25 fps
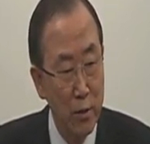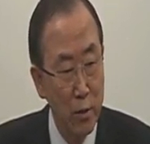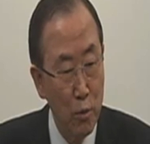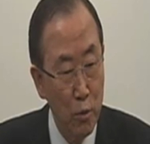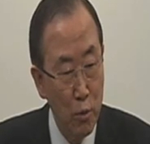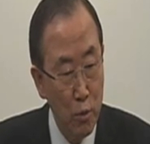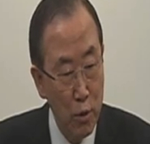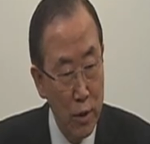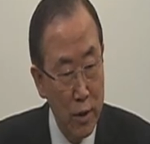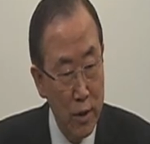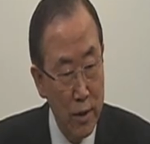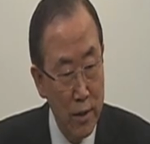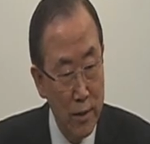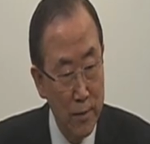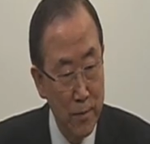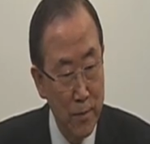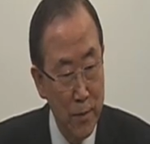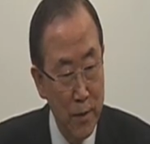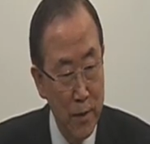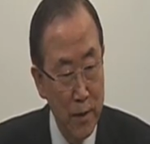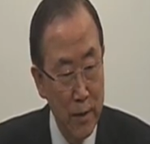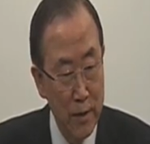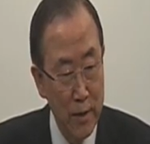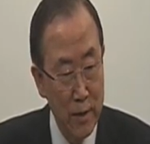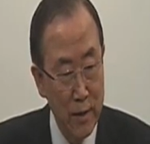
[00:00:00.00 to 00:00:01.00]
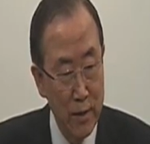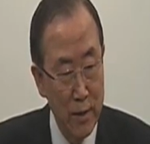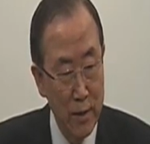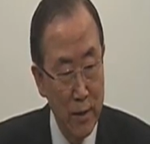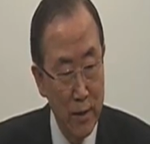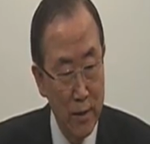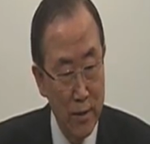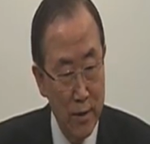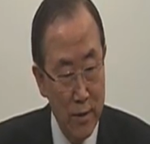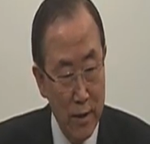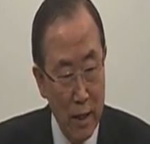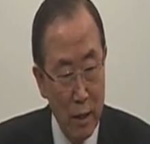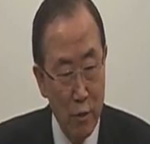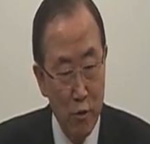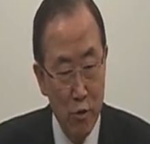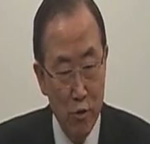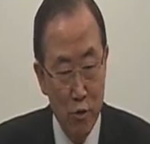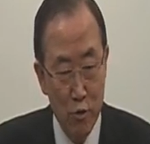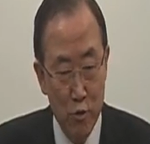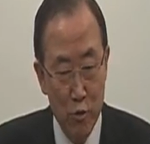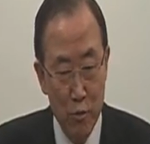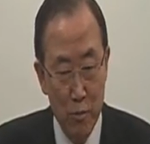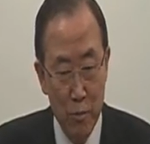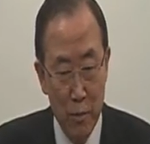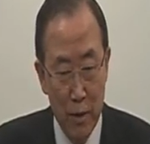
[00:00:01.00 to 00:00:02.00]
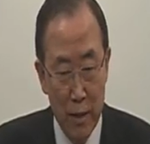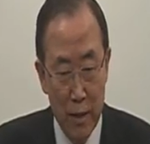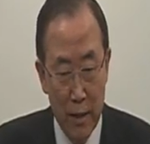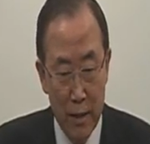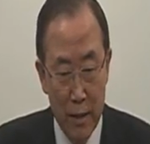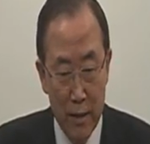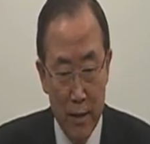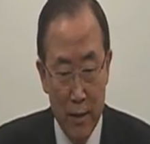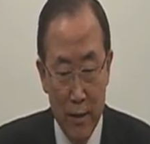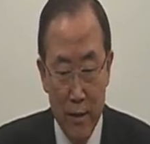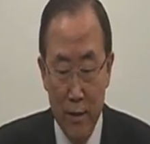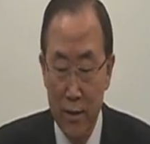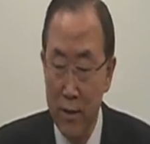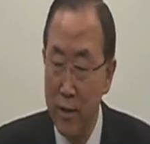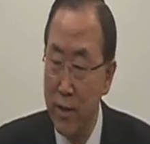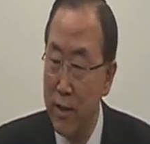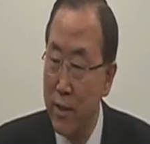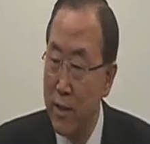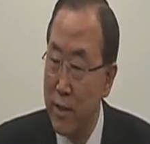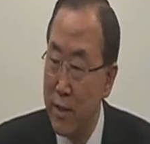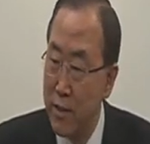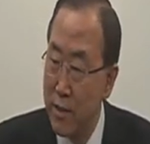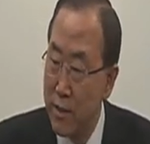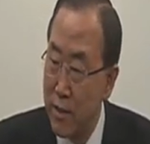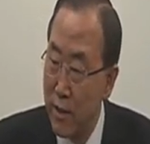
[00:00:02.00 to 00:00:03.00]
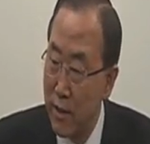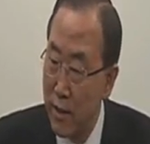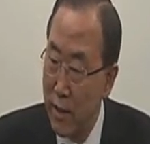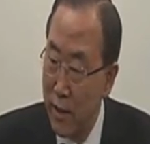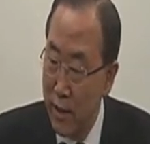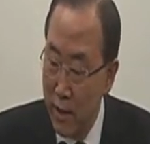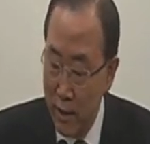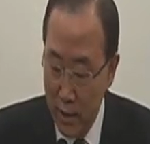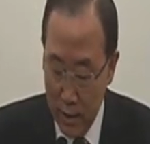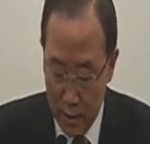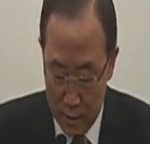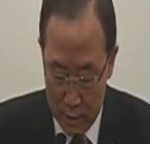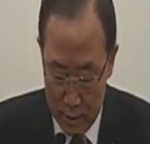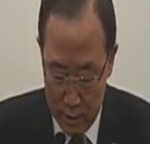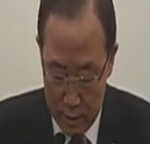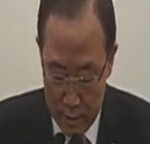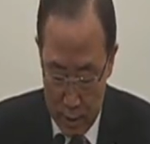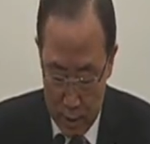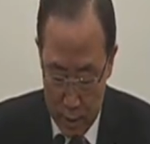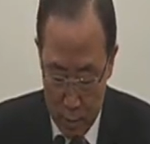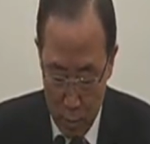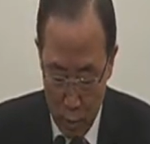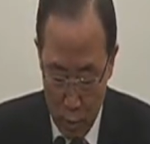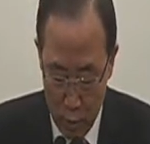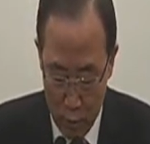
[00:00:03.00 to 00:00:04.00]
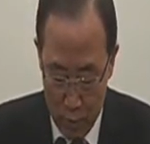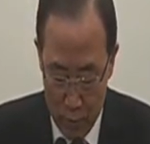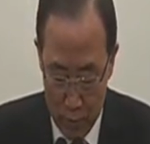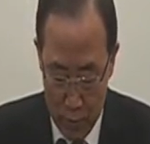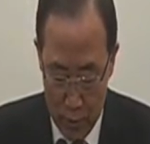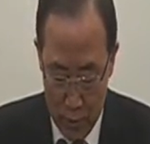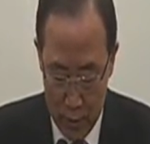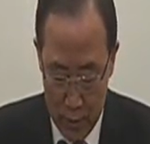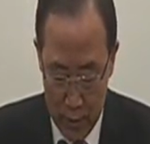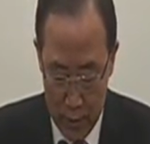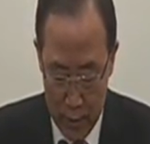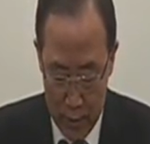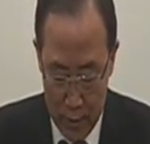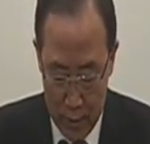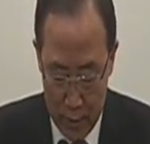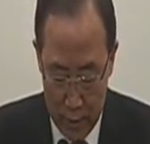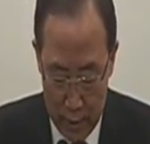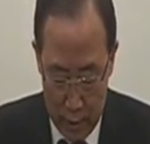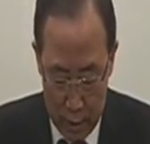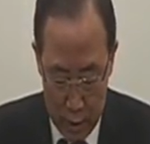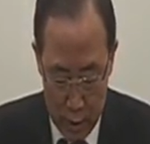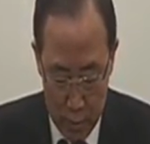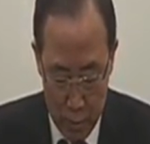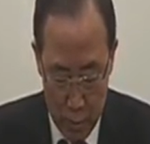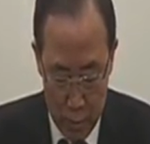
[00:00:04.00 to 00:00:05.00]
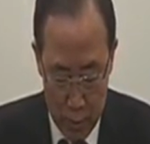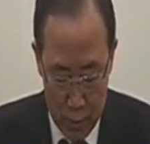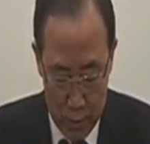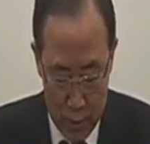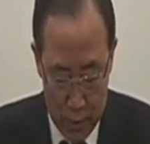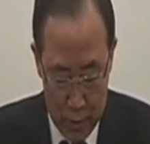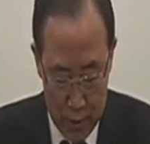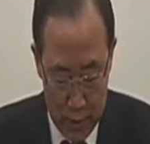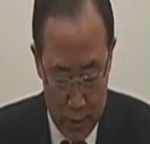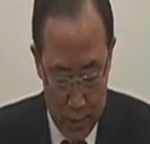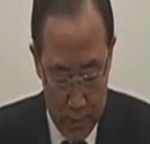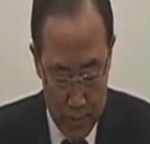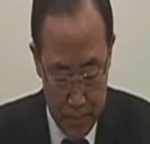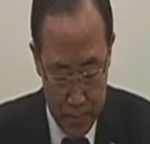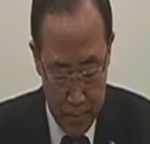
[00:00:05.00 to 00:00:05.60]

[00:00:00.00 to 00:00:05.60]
Åke Sellstrom and his team of experts.